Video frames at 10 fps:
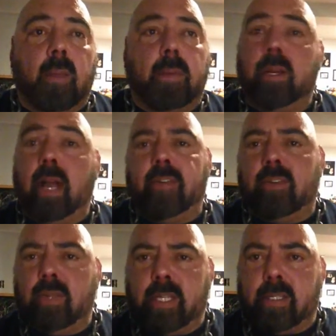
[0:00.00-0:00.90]
But you're having
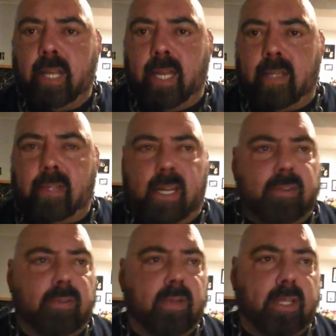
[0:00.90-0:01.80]
a really good day.
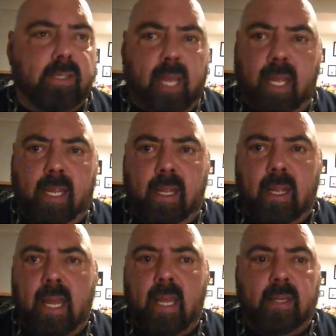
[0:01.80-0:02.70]
Today's a really good day,
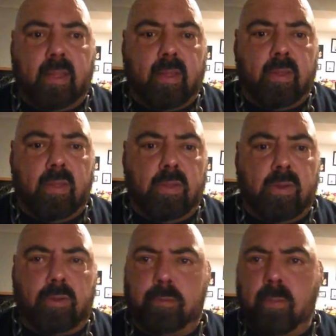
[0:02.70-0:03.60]
and
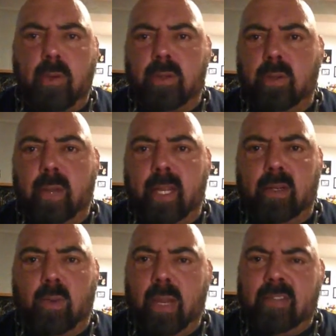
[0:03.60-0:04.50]
you're smoking the weight,
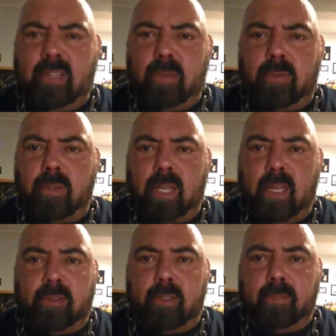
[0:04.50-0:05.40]
and the weight seems really
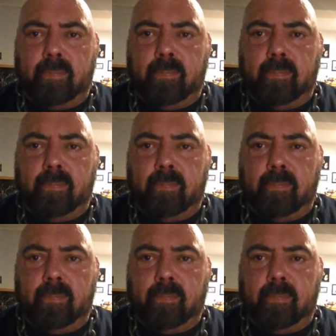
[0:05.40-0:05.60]
easy.